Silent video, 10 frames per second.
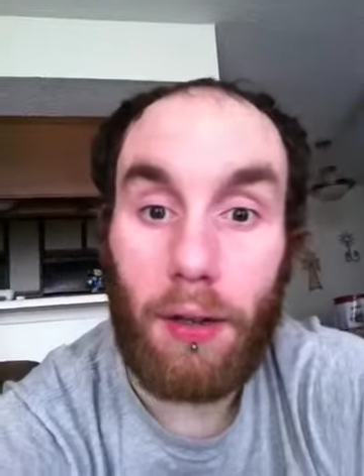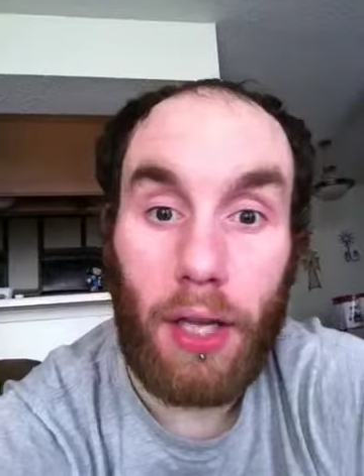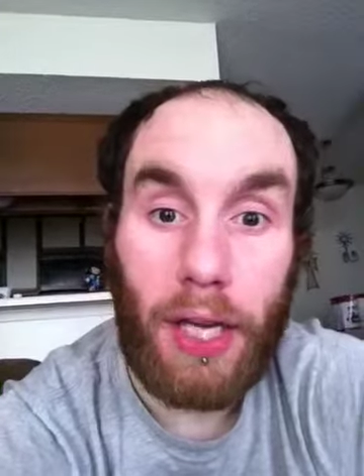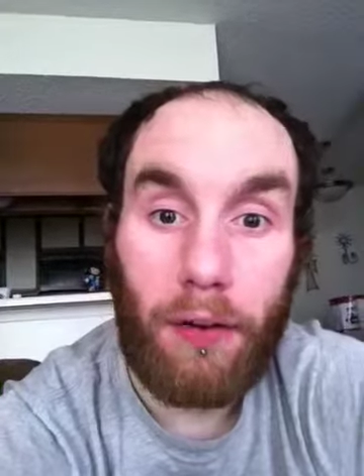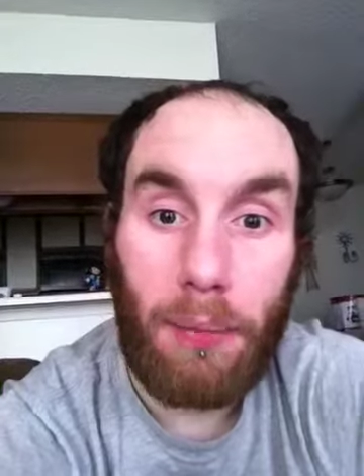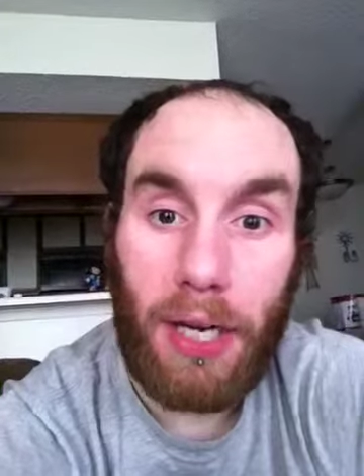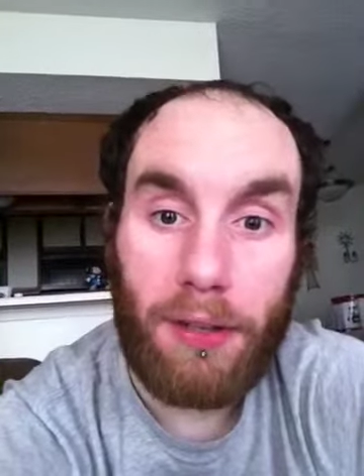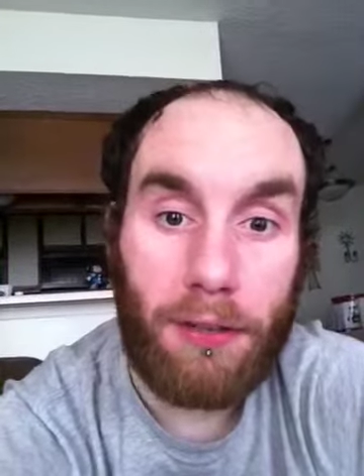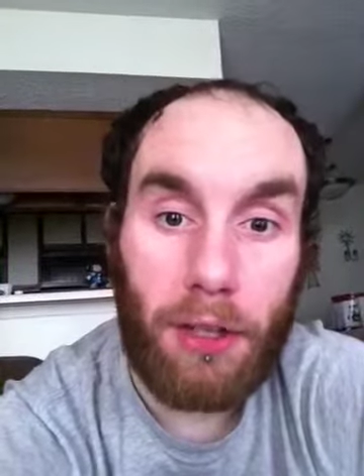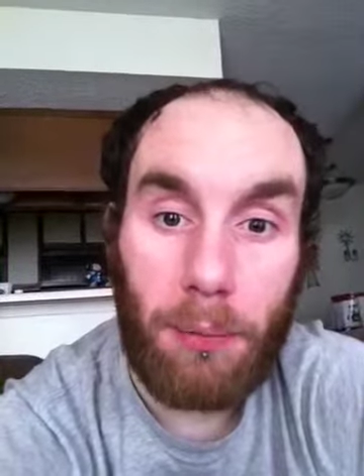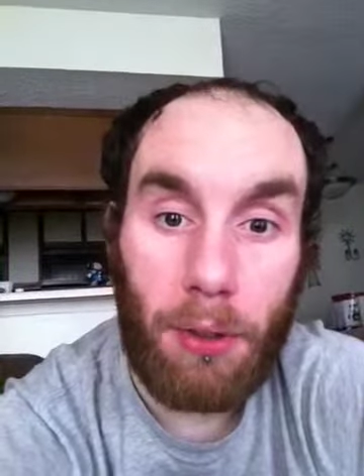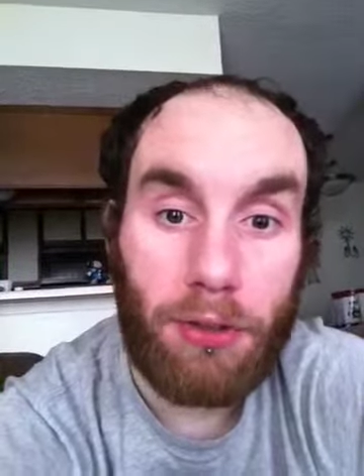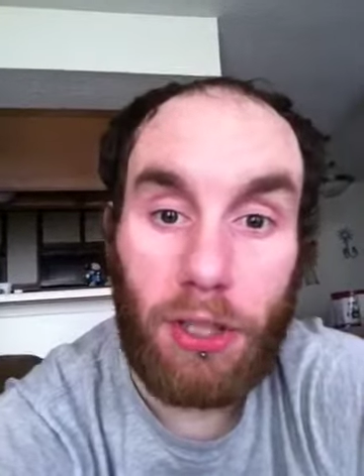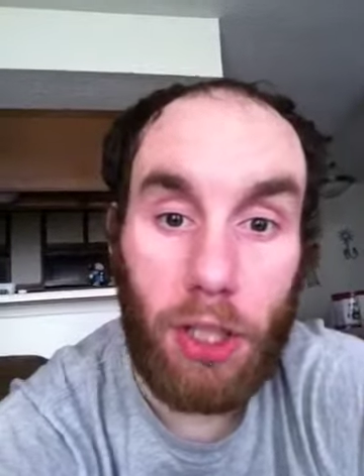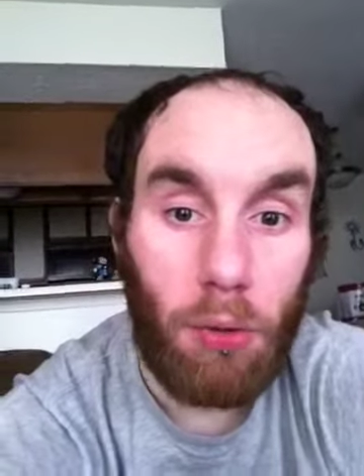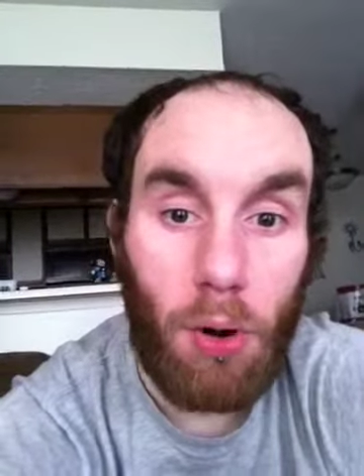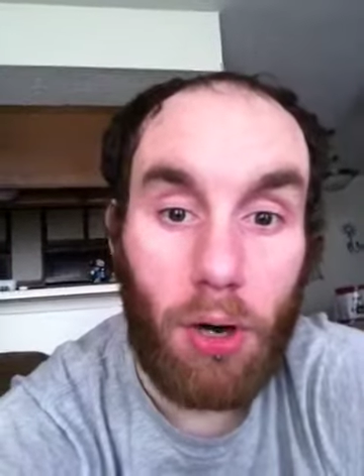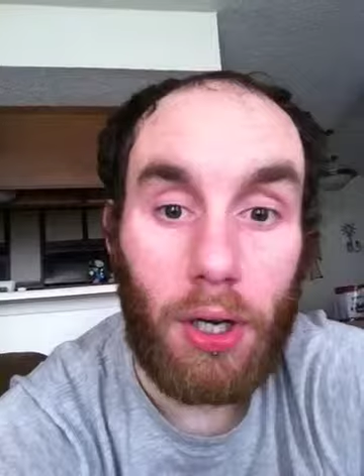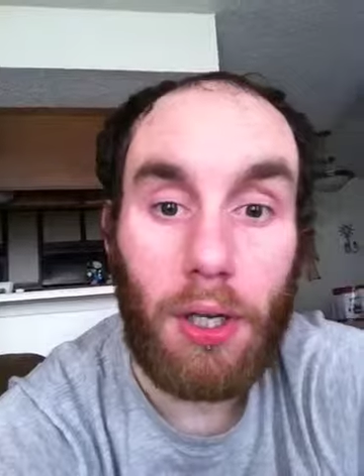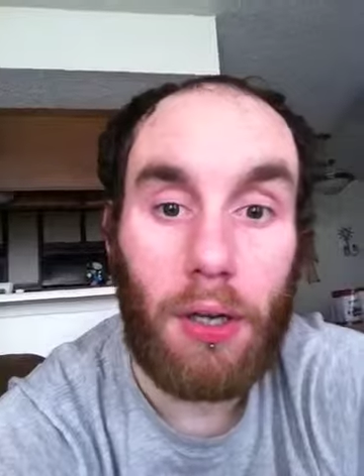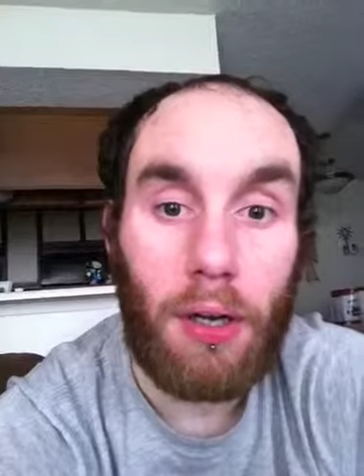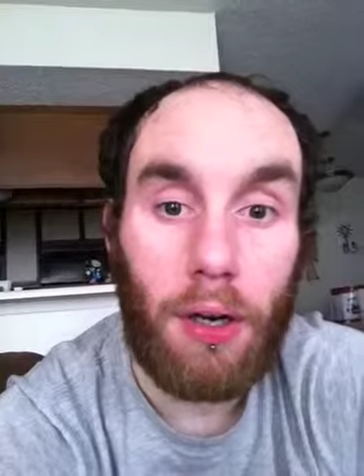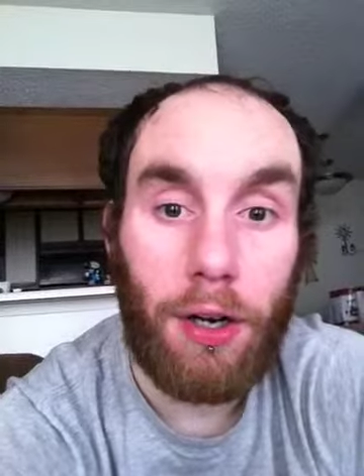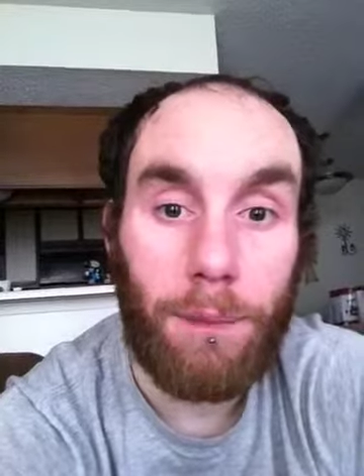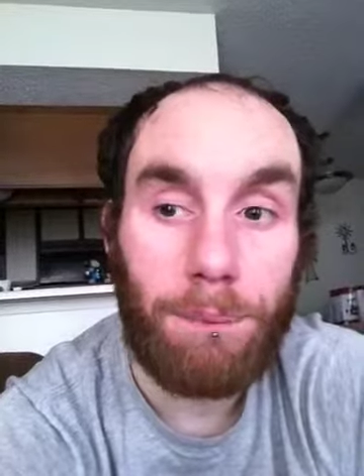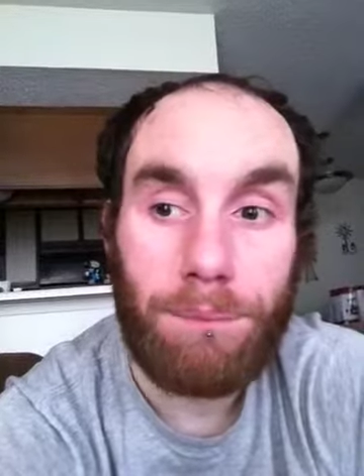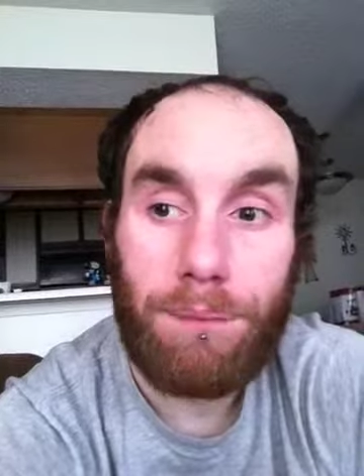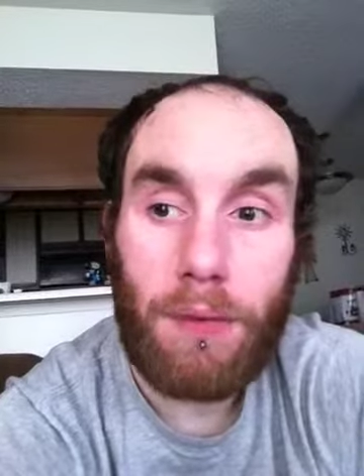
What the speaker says: Let everybody see the person that you are, in